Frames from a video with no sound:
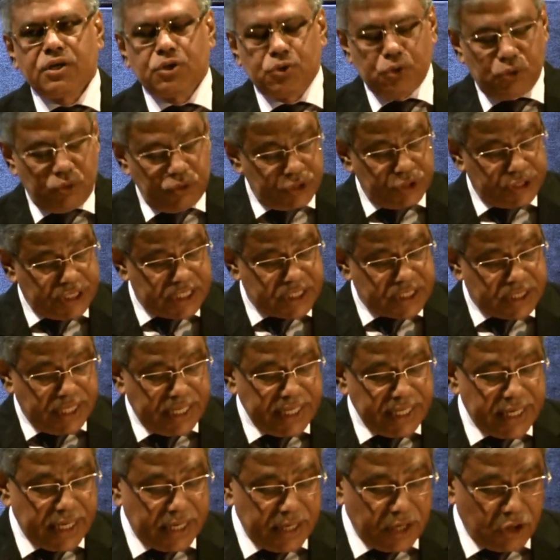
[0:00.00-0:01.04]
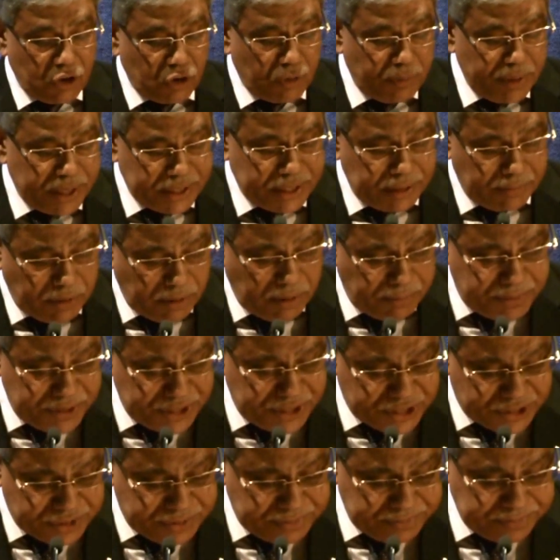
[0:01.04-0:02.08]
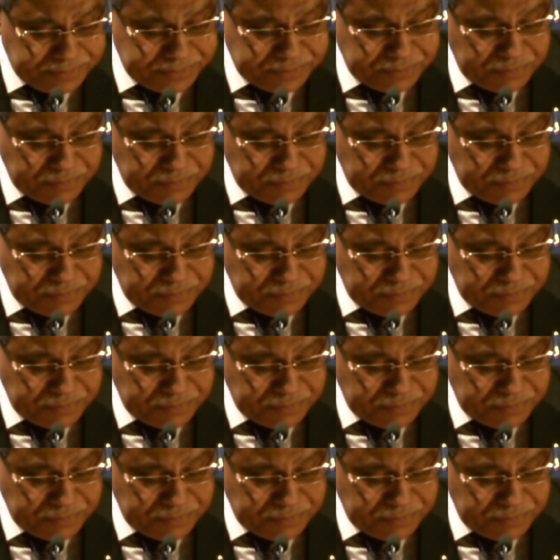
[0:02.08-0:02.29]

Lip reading: to just Indian economic development.